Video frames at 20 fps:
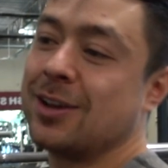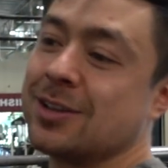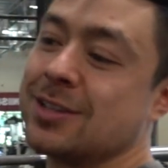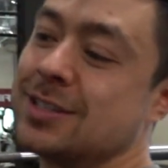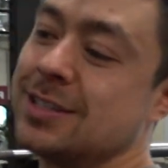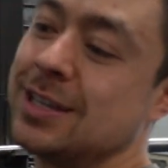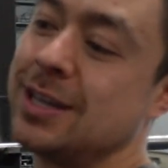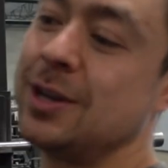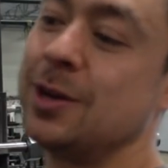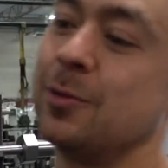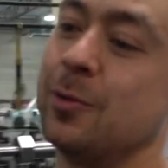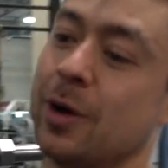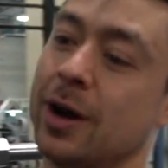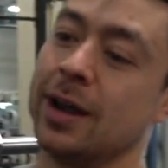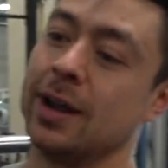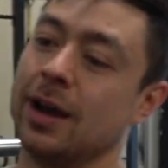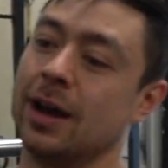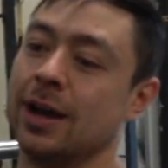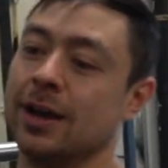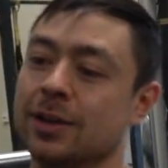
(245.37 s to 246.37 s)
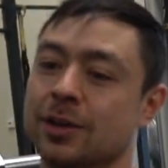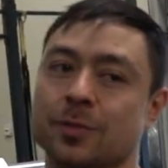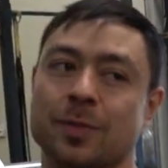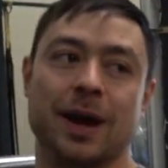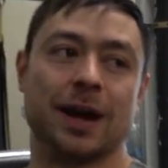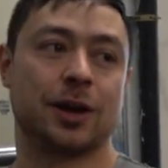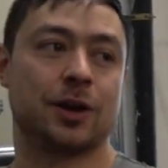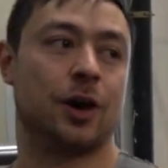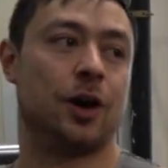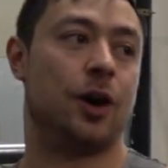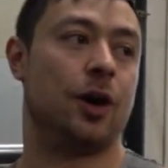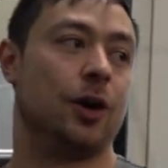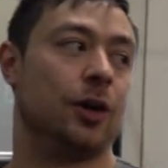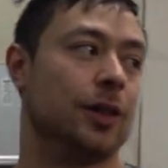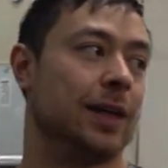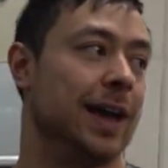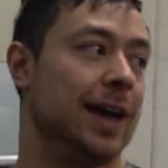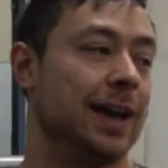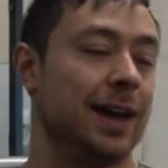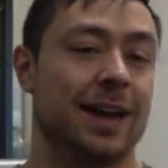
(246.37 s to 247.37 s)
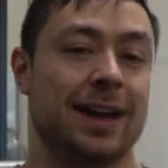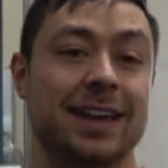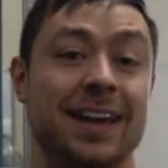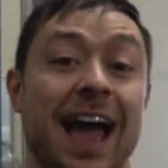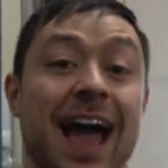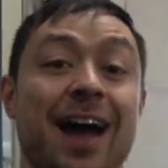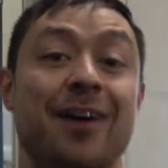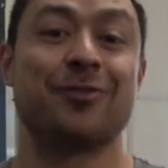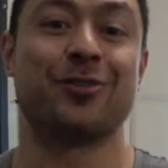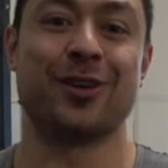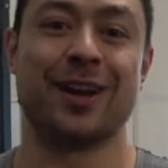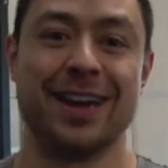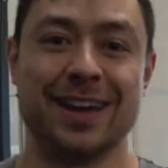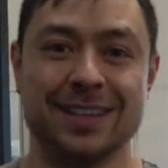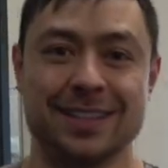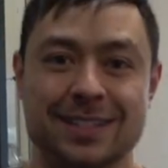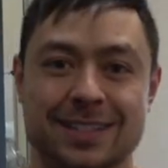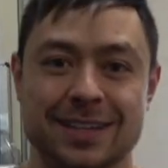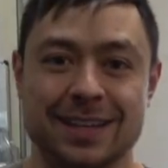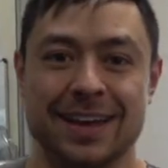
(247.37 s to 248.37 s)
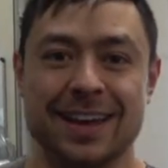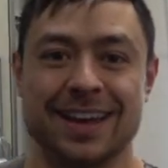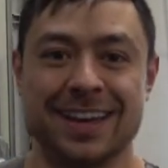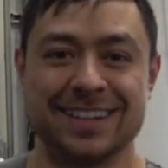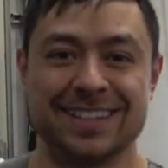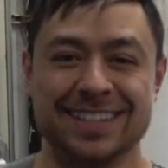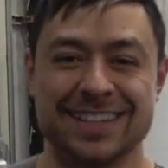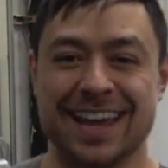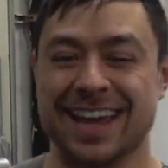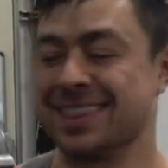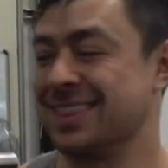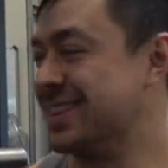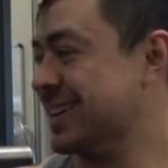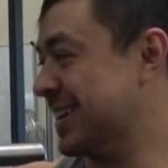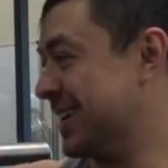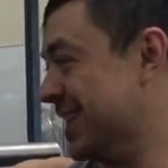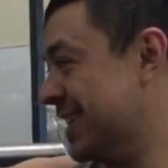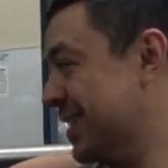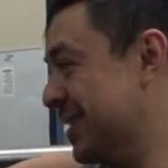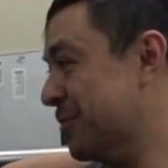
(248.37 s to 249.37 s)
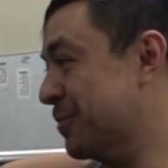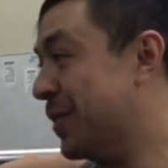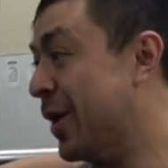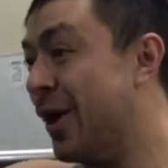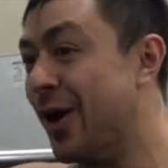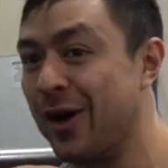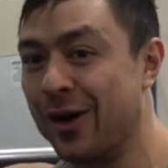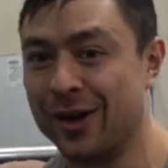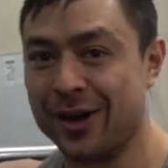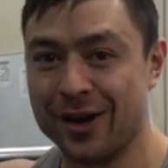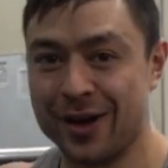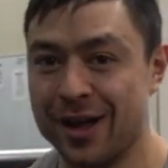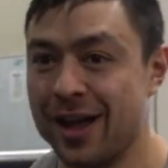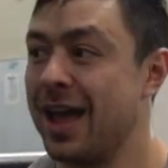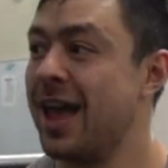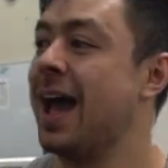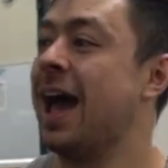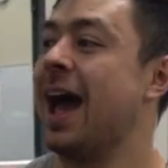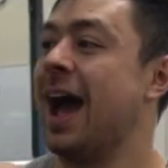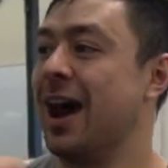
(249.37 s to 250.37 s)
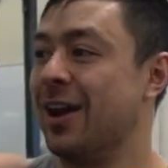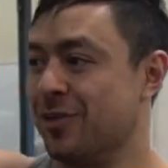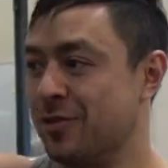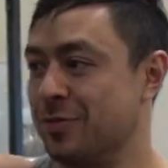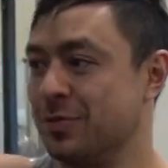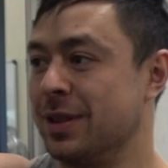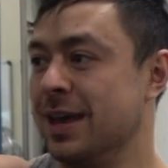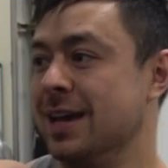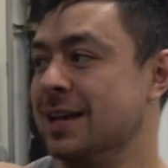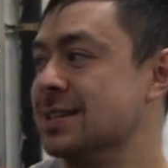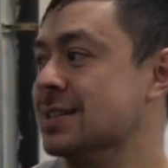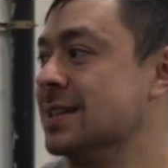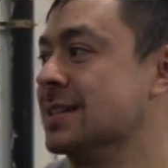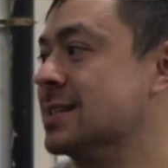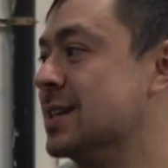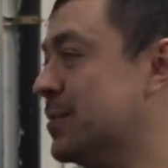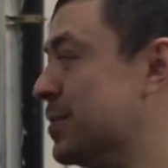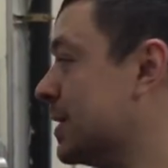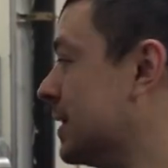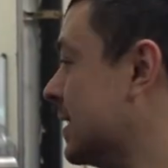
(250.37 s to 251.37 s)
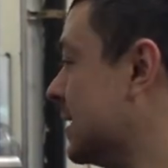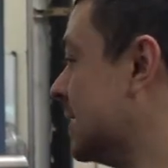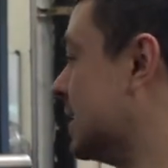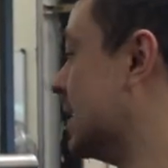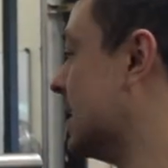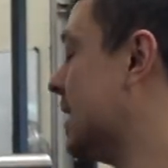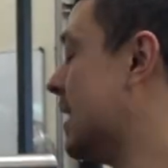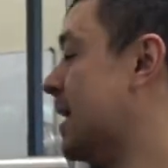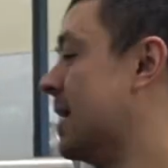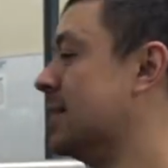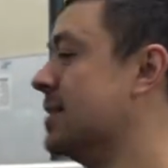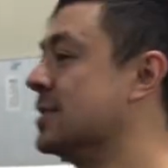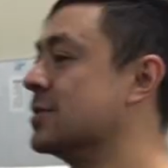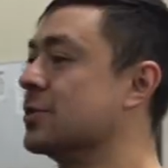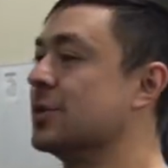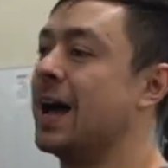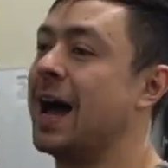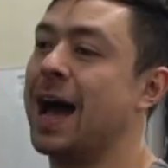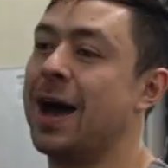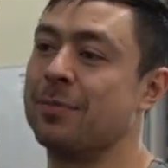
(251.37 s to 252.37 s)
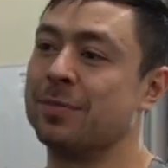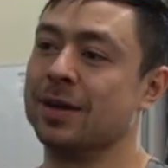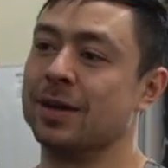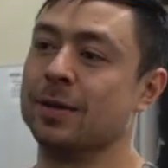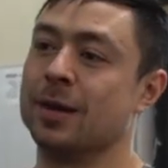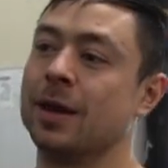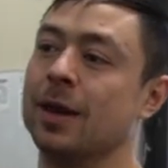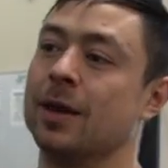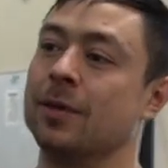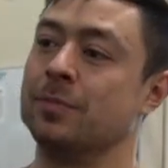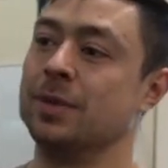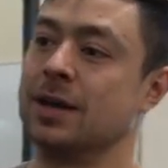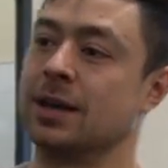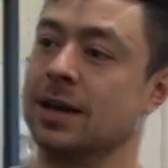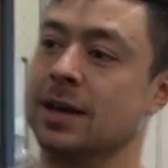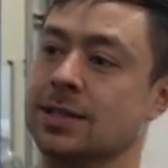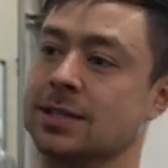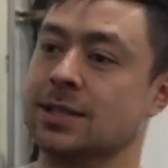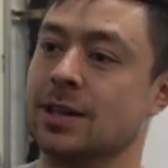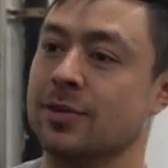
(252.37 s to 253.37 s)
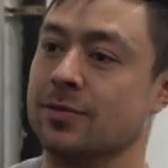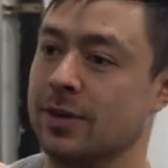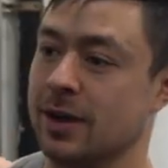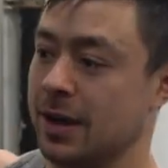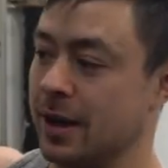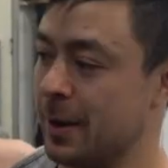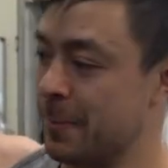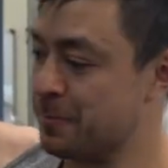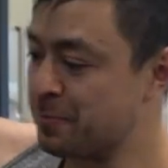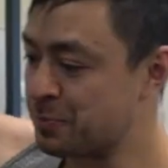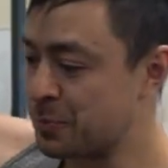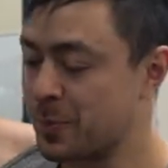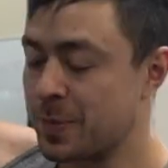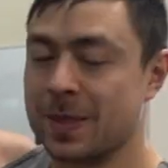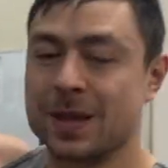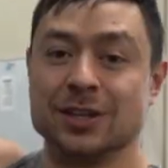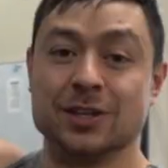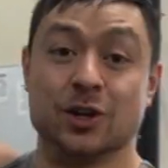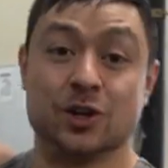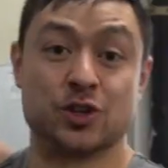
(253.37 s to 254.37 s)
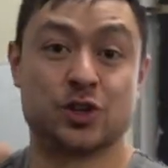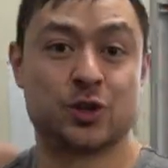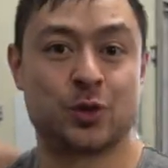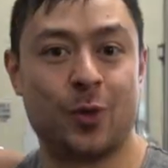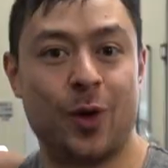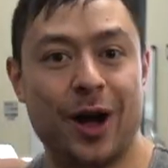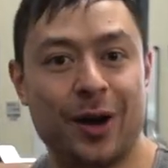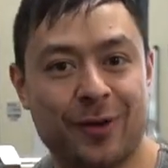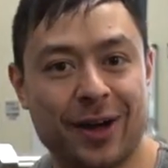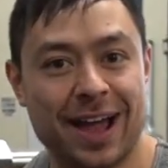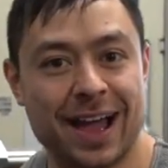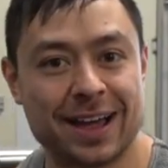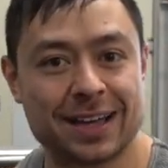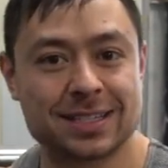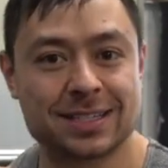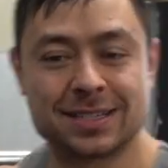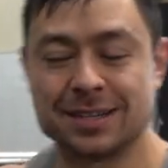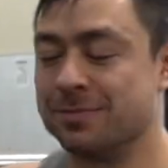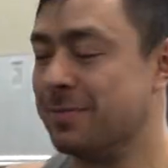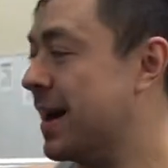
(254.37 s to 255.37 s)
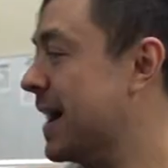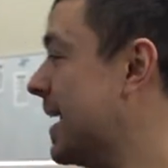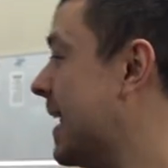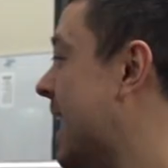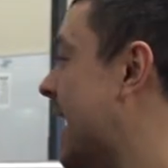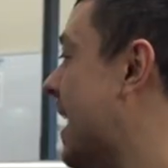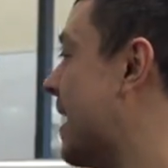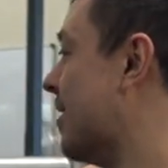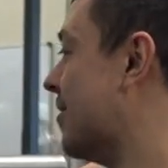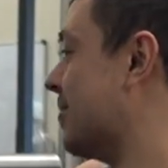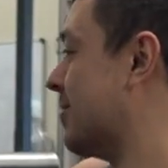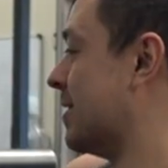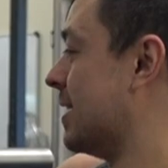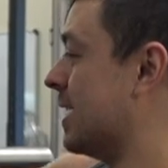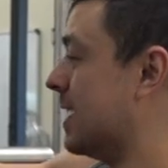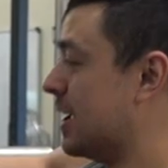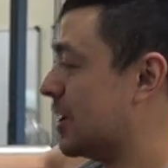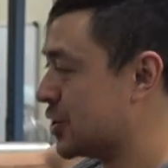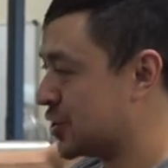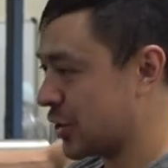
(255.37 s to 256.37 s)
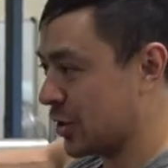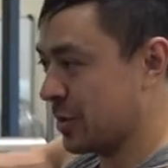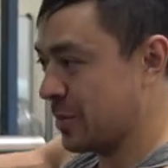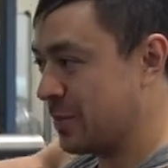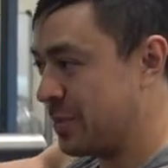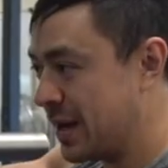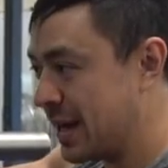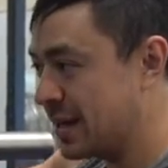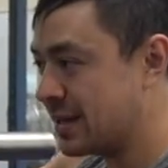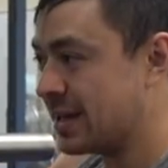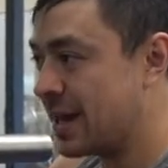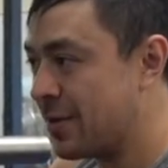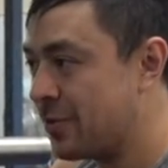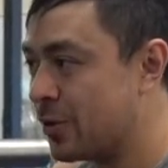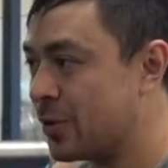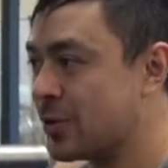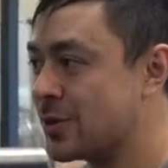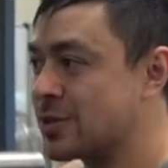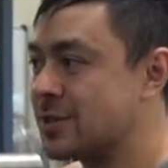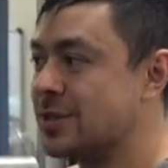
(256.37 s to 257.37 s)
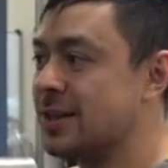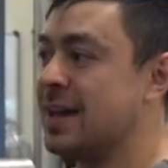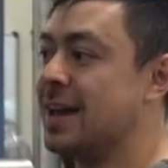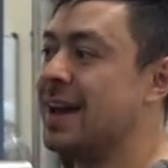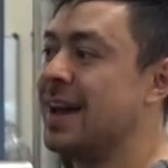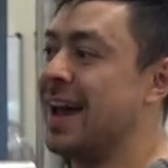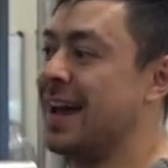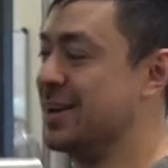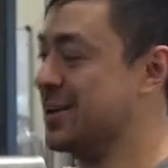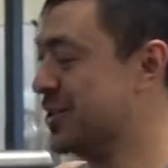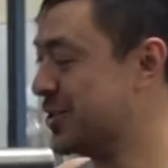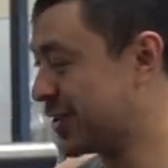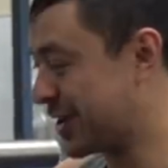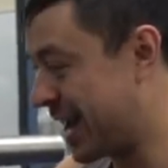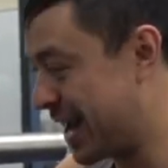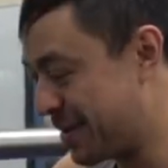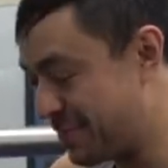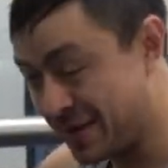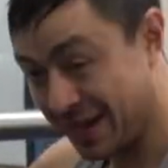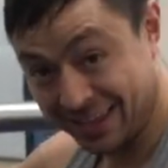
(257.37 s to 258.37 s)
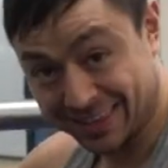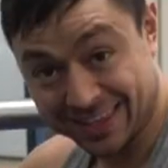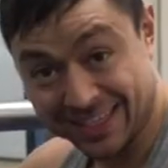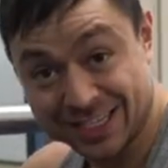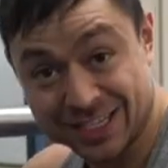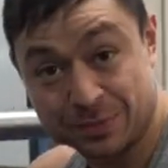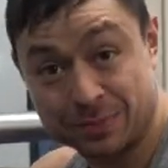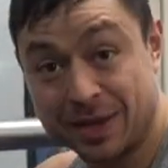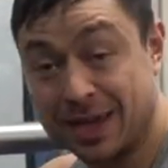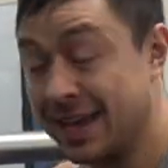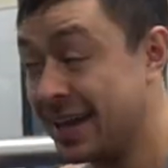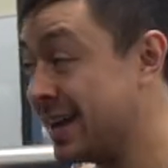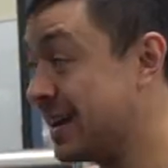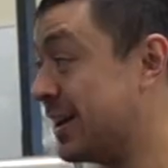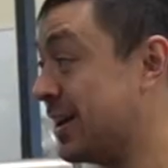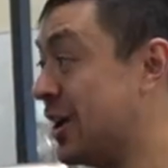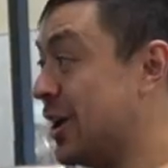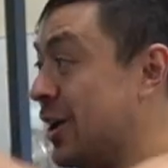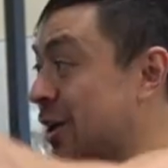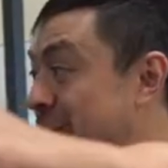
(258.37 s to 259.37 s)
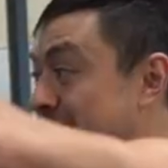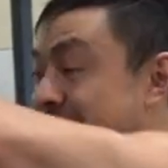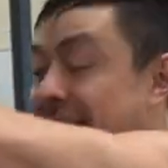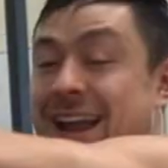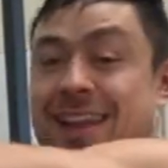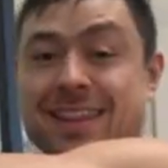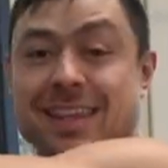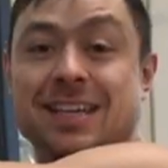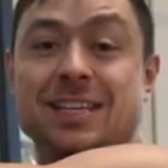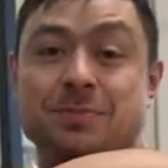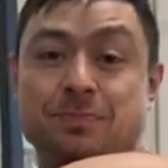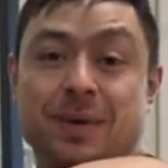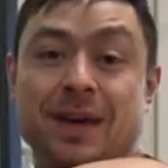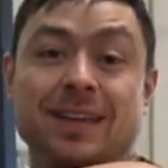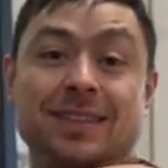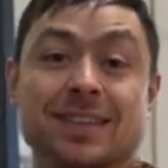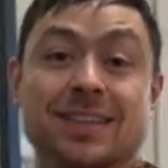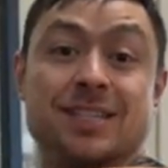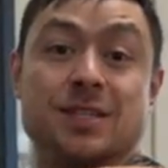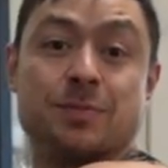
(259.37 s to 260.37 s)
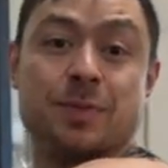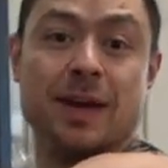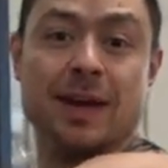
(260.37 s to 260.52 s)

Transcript: I'll see what uh, you might call a, a uh, calf raise to get the bar out of place. And typically this will happen because of, uh, you know, squat racks might have certain pin levels and you either got to pick this pin or you got to pick this